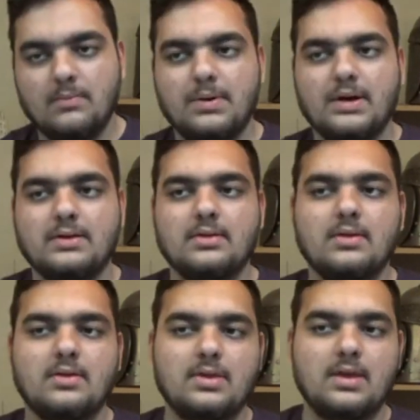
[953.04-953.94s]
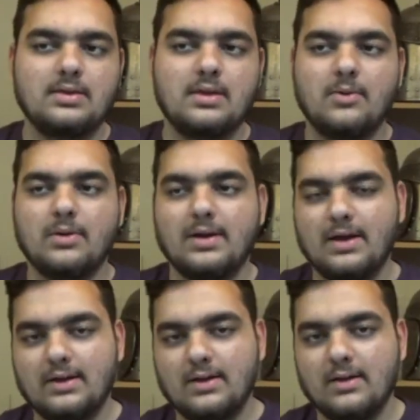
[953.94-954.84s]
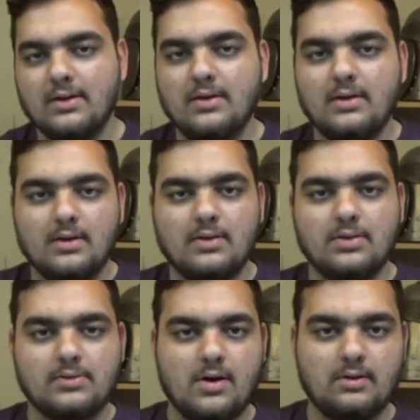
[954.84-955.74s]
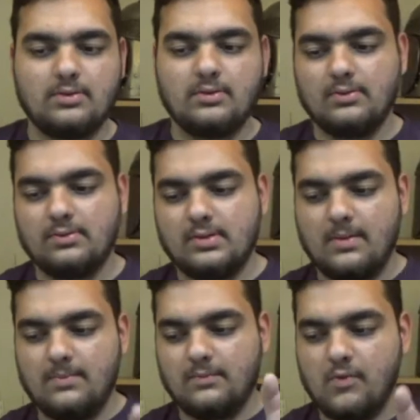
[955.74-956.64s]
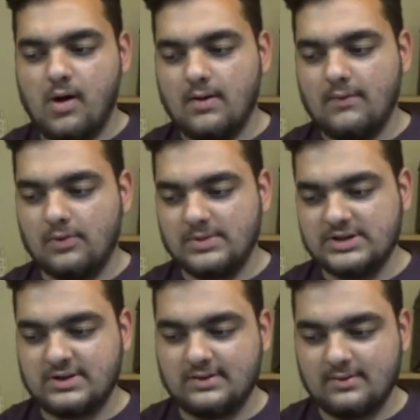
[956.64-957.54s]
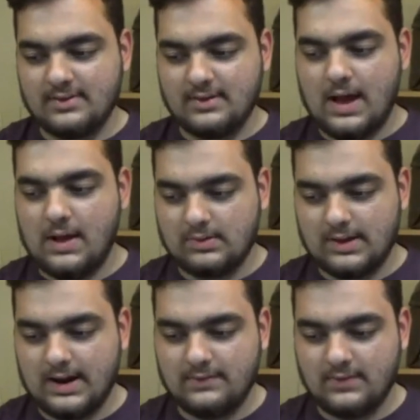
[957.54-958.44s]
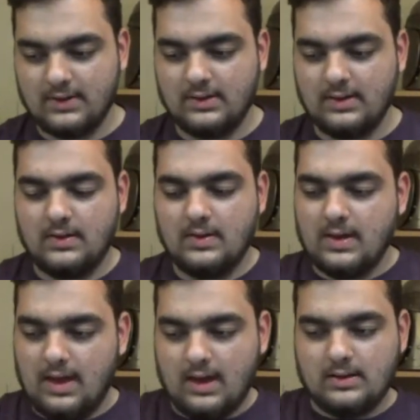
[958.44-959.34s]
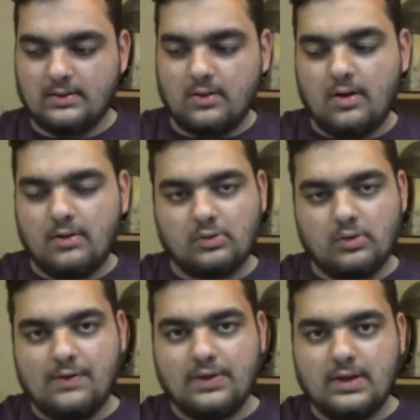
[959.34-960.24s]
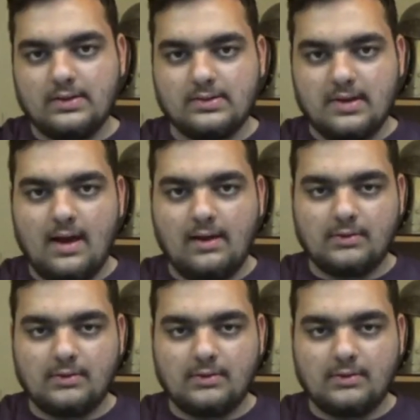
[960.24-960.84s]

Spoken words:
but then they were like, there's also some rock formations outside of it, and also on the inside